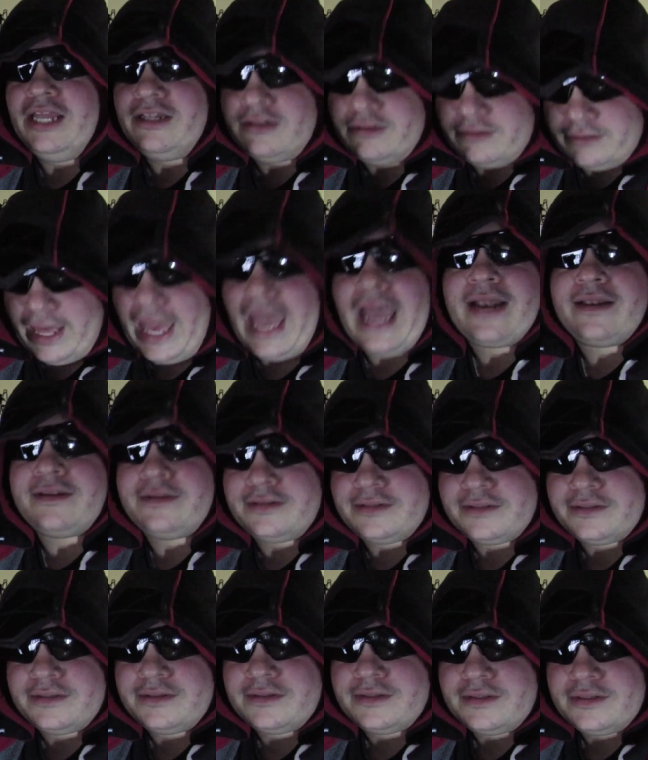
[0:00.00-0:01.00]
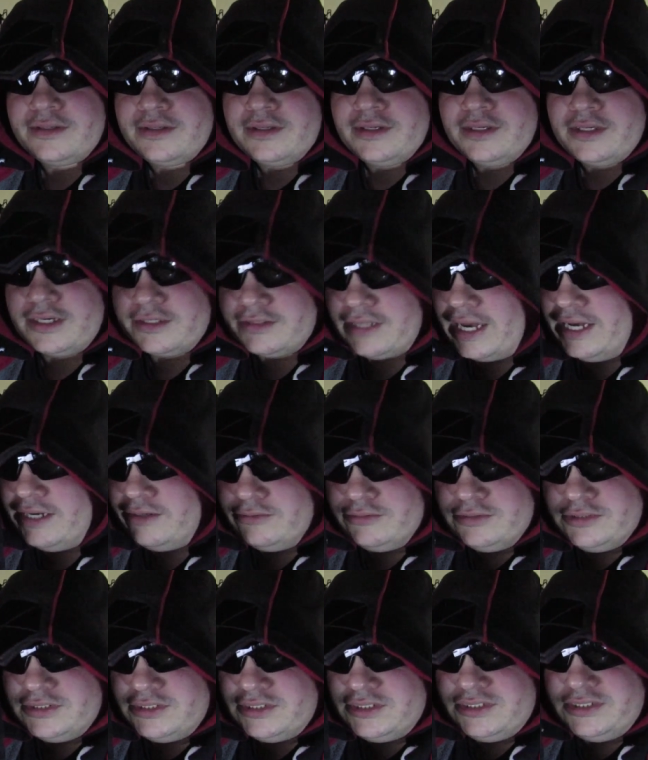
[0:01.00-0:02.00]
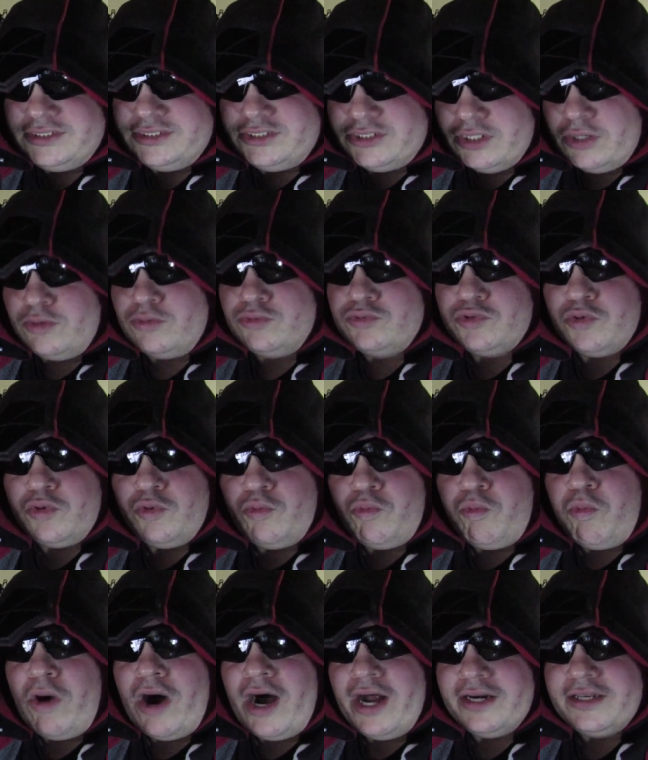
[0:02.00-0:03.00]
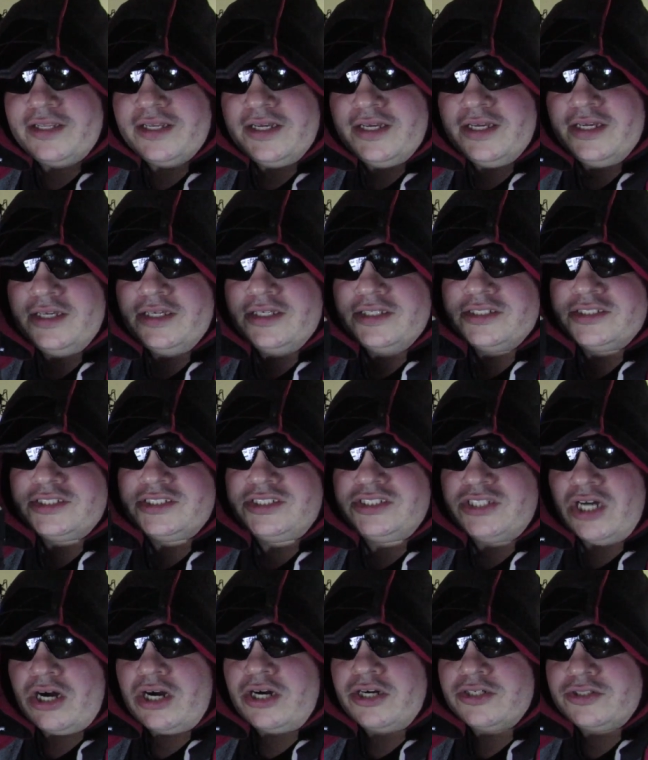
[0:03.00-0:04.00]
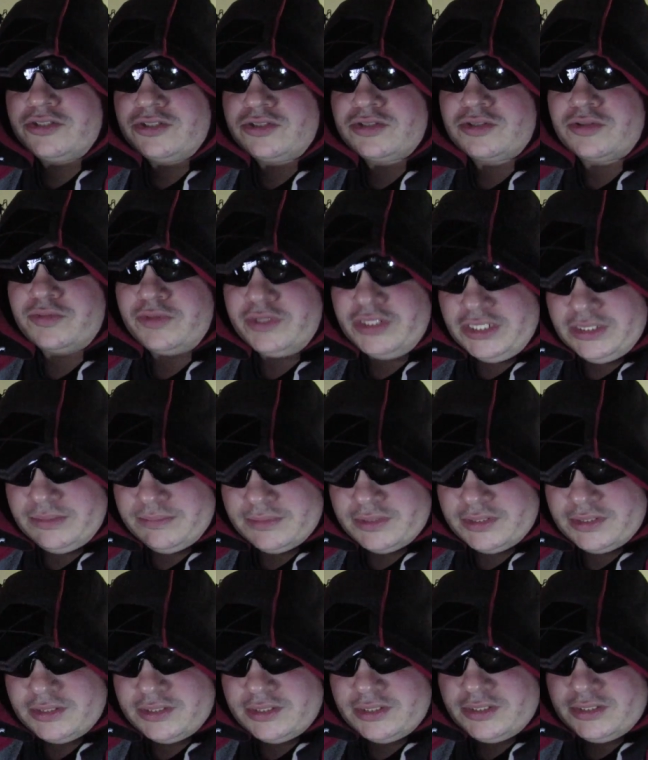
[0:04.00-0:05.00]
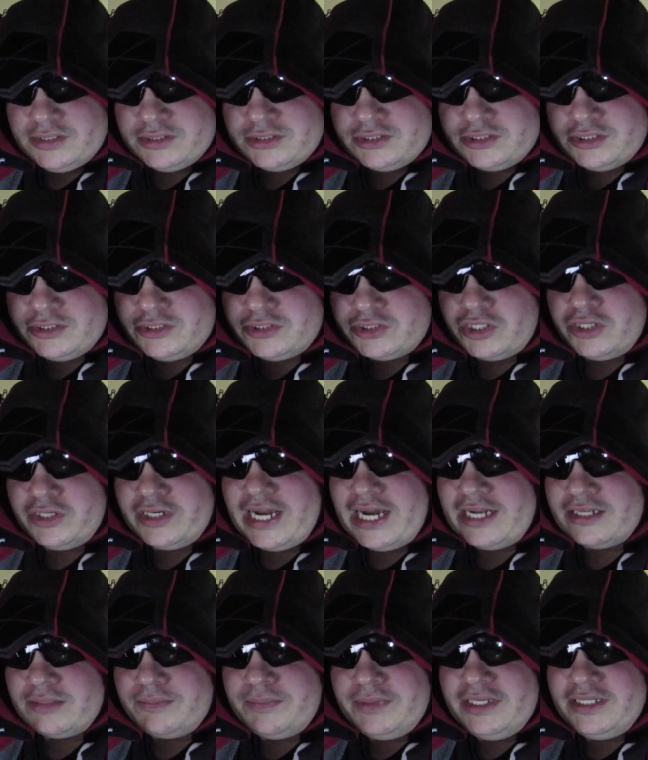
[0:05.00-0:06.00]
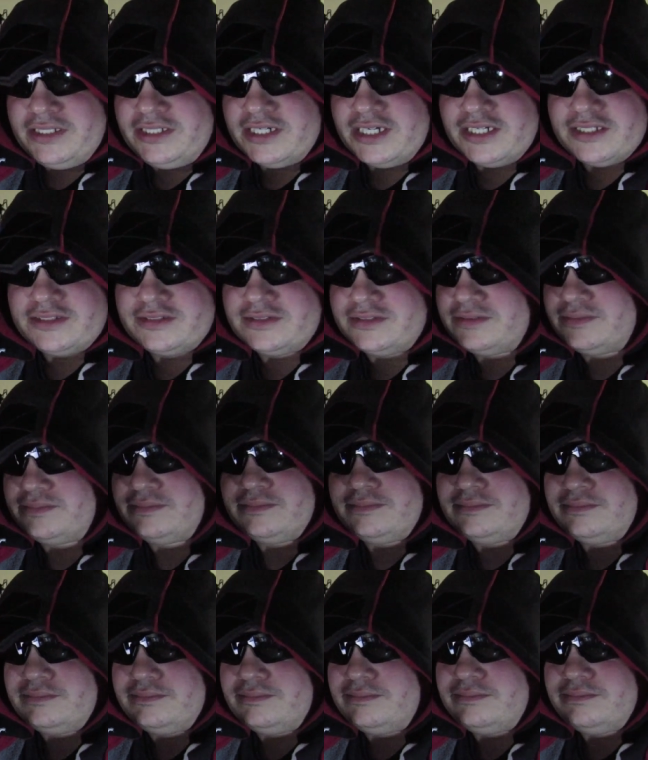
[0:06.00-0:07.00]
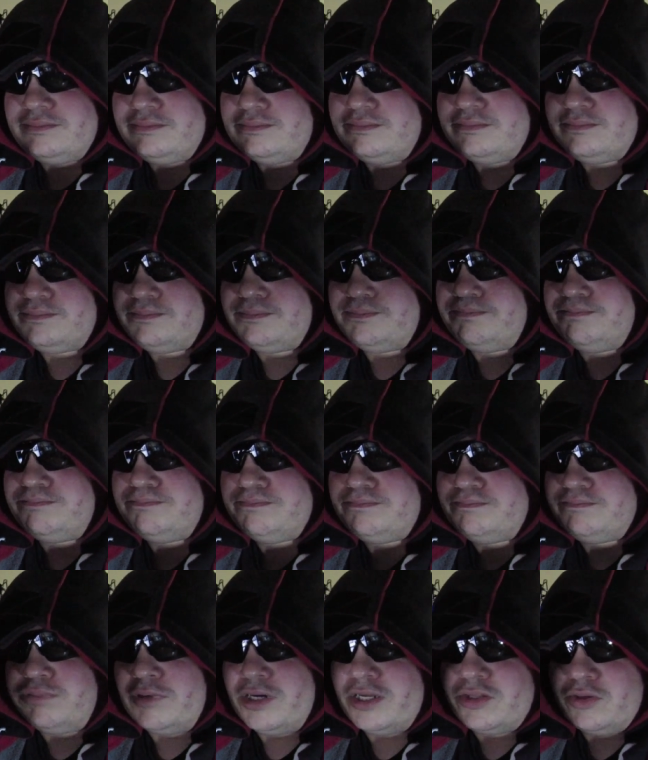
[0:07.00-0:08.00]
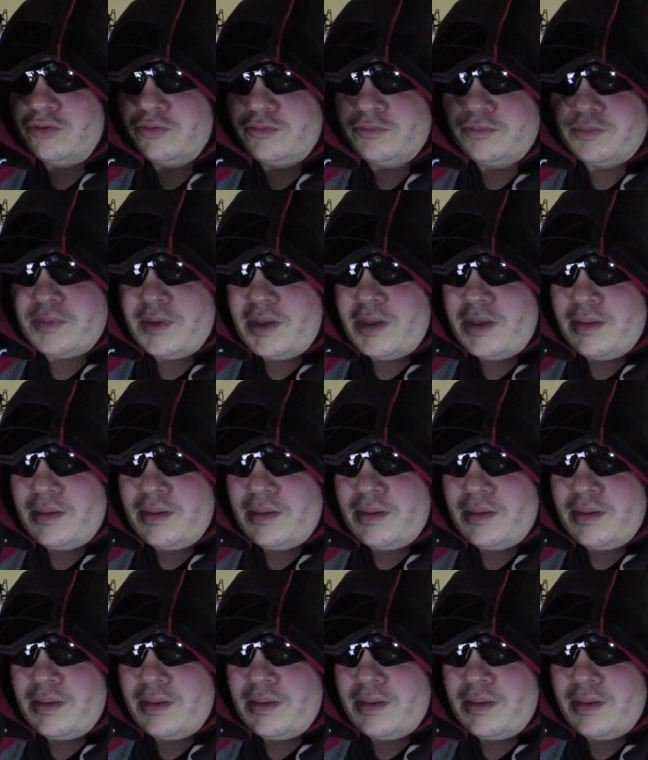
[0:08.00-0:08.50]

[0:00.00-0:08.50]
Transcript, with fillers: it's that, because I don't want Starscream to turn out to be just one of those